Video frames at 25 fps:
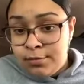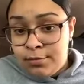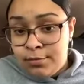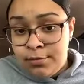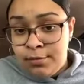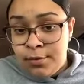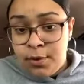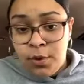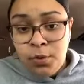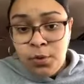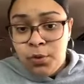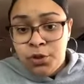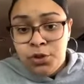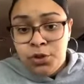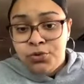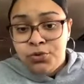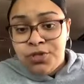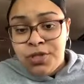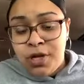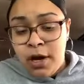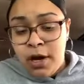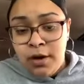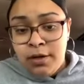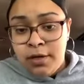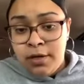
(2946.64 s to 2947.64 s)
What what you
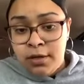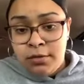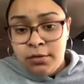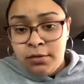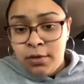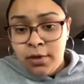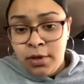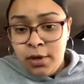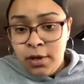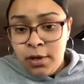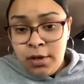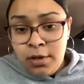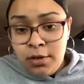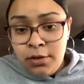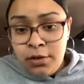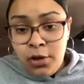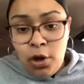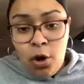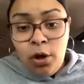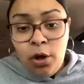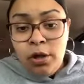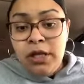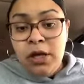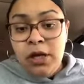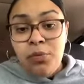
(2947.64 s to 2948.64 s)
scared to the
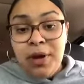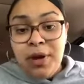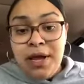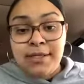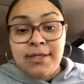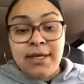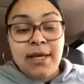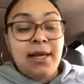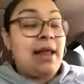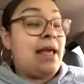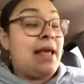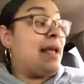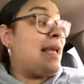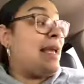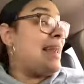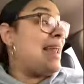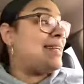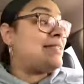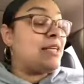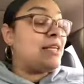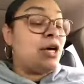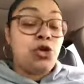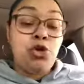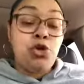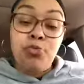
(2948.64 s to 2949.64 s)
only reason, and can I
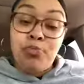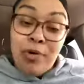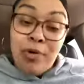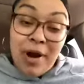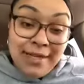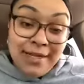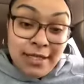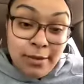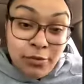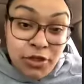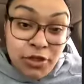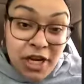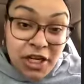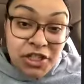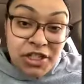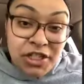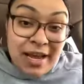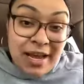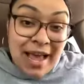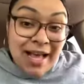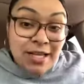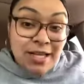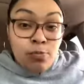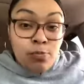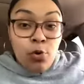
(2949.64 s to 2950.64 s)
tell you, price objection
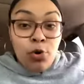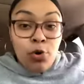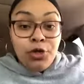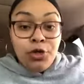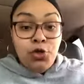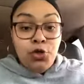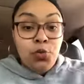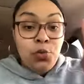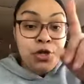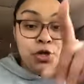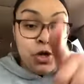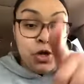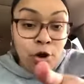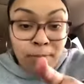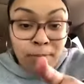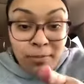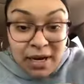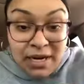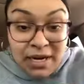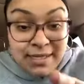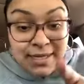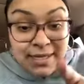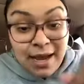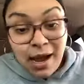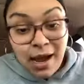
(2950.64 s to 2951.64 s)
has more to do with your
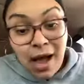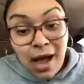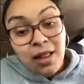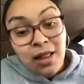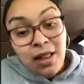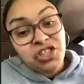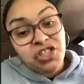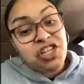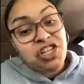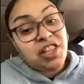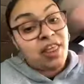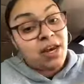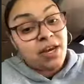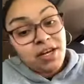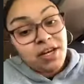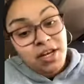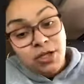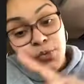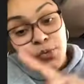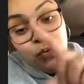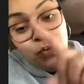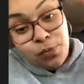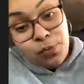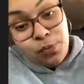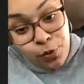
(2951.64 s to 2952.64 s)
money psychology than it
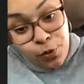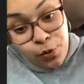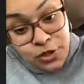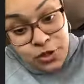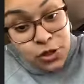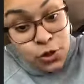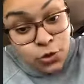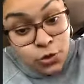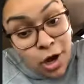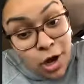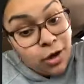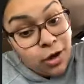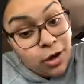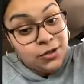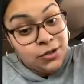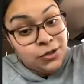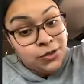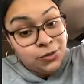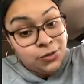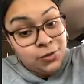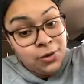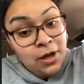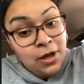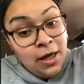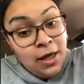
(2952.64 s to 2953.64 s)
does with the person you're talking
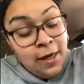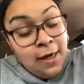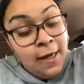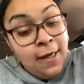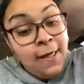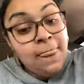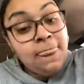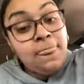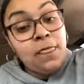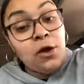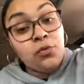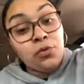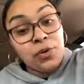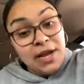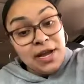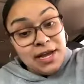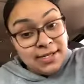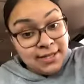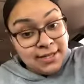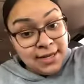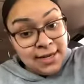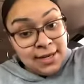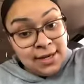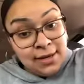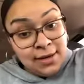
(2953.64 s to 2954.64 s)
to. The
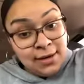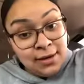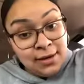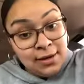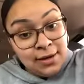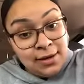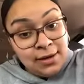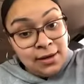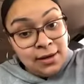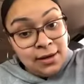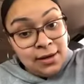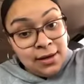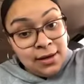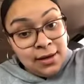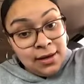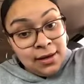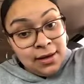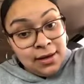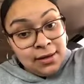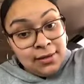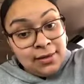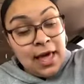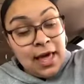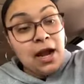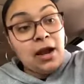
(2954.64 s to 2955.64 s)
reason
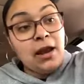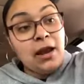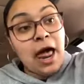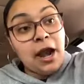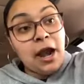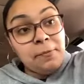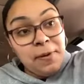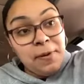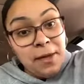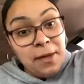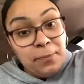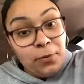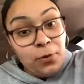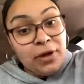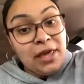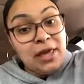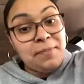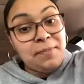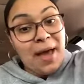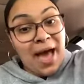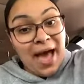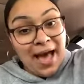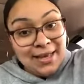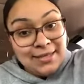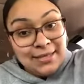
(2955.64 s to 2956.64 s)
that a lot of people
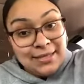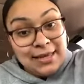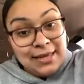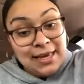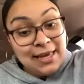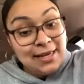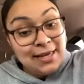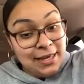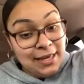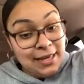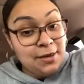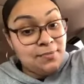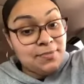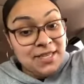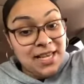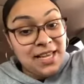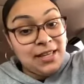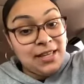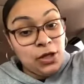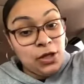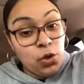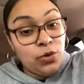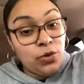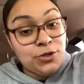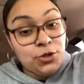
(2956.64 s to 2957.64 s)
keep asking, keep
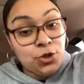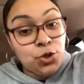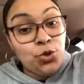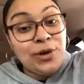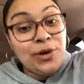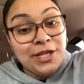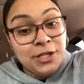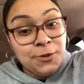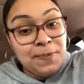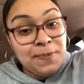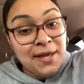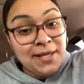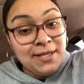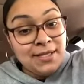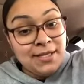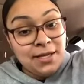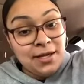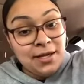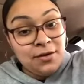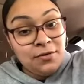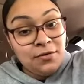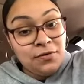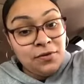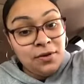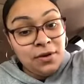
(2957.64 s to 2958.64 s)
telling you it's too
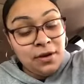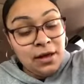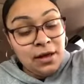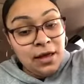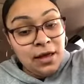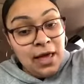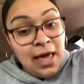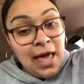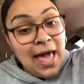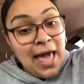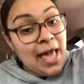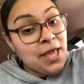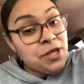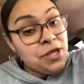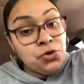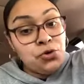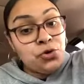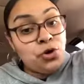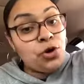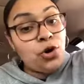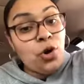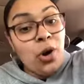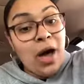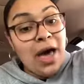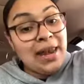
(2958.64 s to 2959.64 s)
expensive, and you
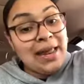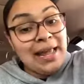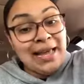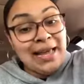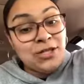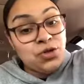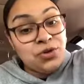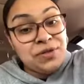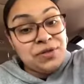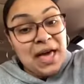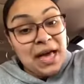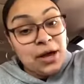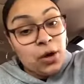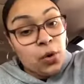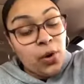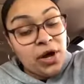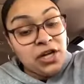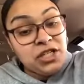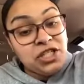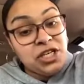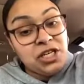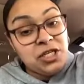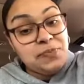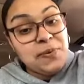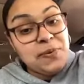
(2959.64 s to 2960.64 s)
don't know how to answer that
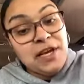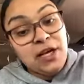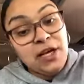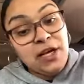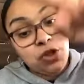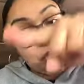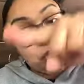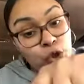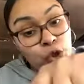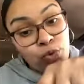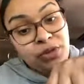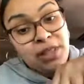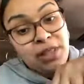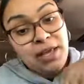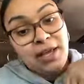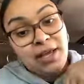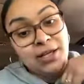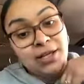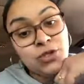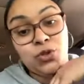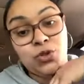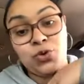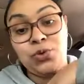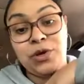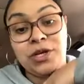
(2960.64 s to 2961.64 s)
question is because you think
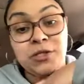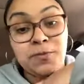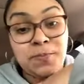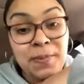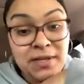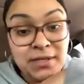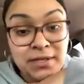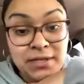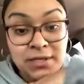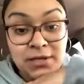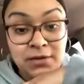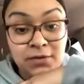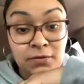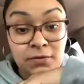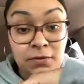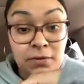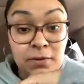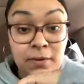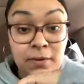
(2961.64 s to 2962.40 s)
it's too expensive.